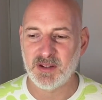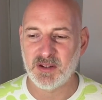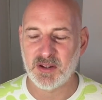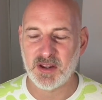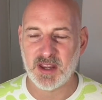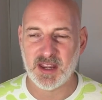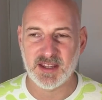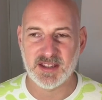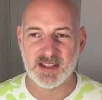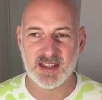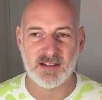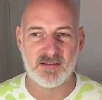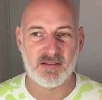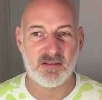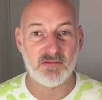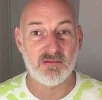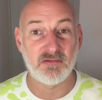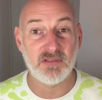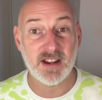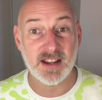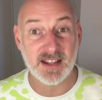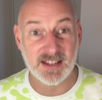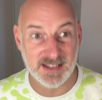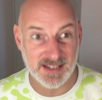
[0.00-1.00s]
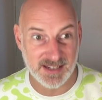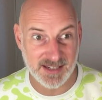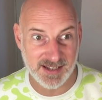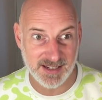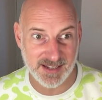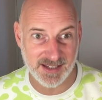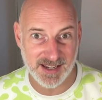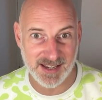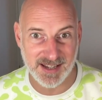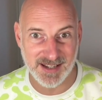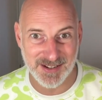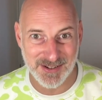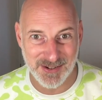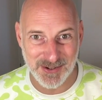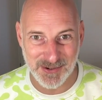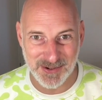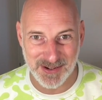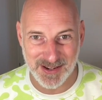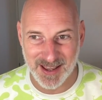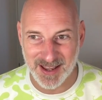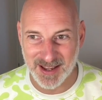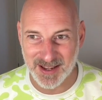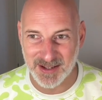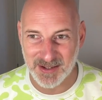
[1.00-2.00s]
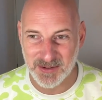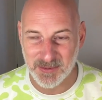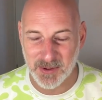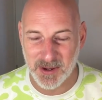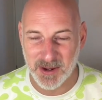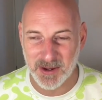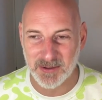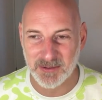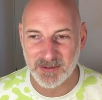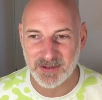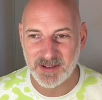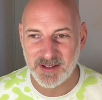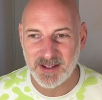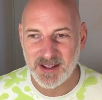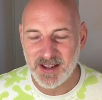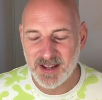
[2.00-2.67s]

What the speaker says: is there a risk in doing that as well?